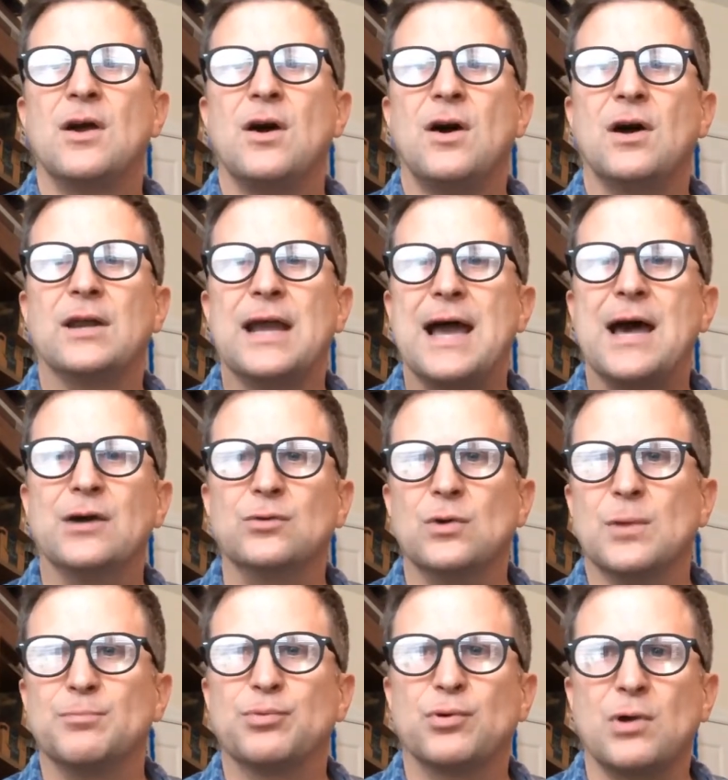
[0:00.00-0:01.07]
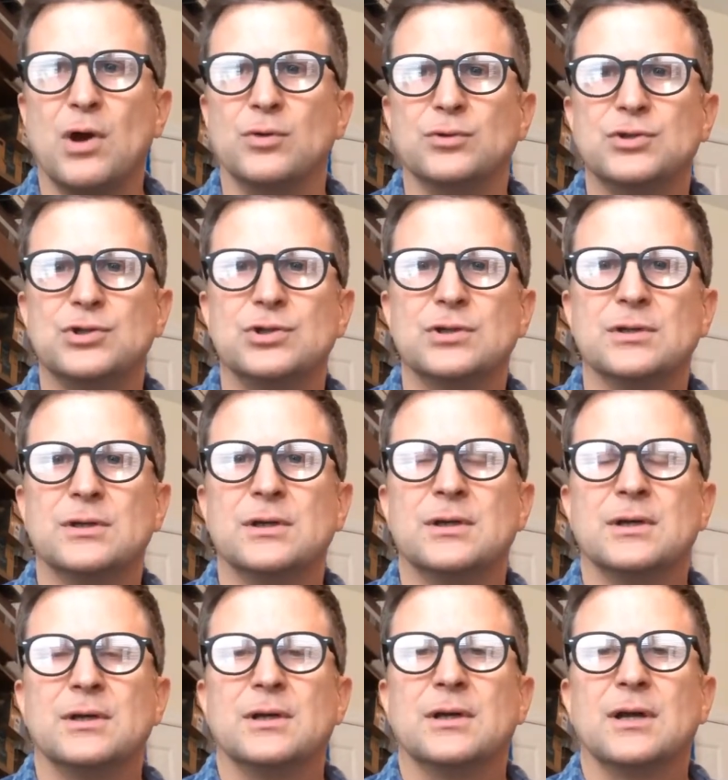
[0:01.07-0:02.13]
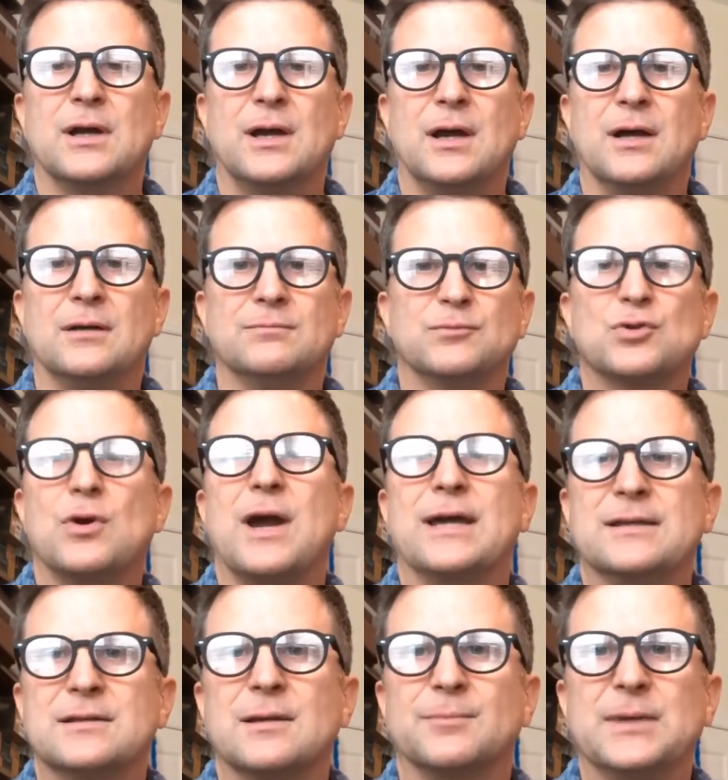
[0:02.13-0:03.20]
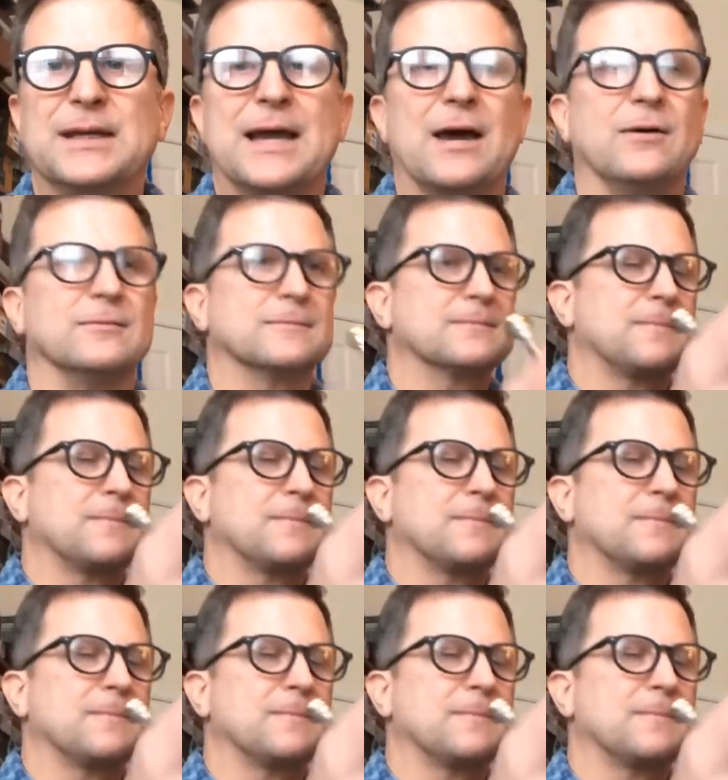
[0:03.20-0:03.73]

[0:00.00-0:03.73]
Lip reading: on how to approach trying something out.